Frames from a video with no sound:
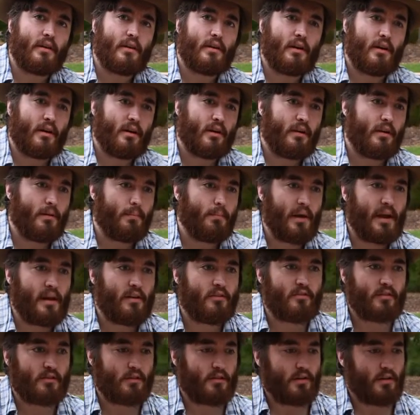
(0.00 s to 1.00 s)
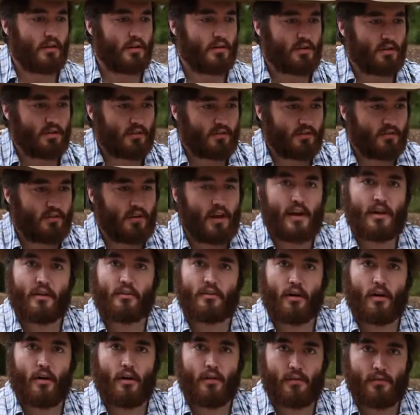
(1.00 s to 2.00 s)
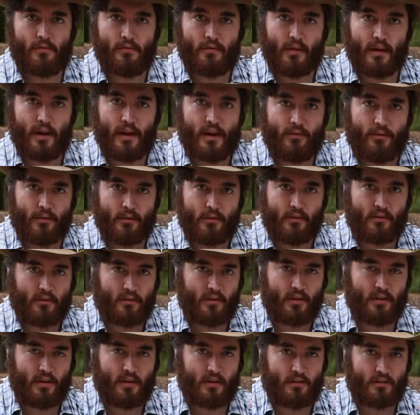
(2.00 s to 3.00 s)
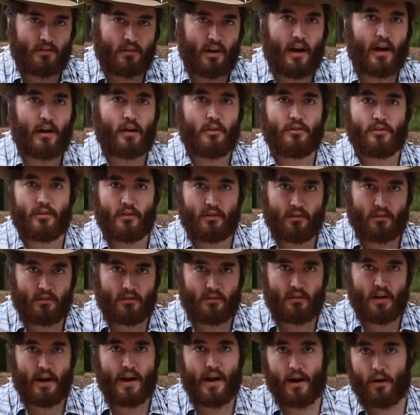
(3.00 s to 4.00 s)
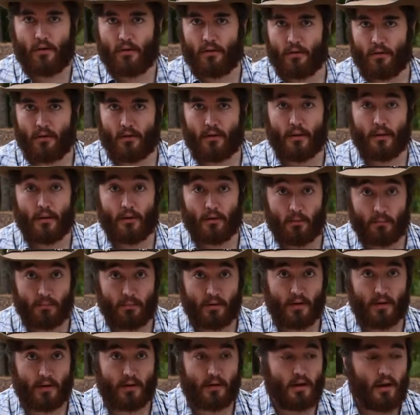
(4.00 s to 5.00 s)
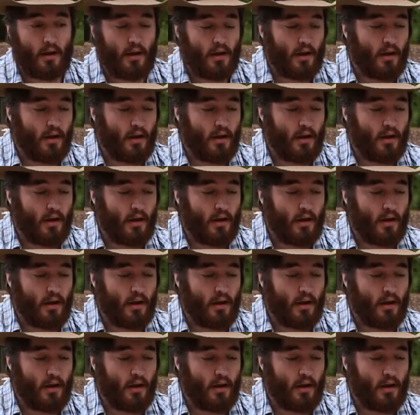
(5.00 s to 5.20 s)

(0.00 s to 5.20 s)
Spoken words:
It basically just takes all the flavors and dials it down a little bit.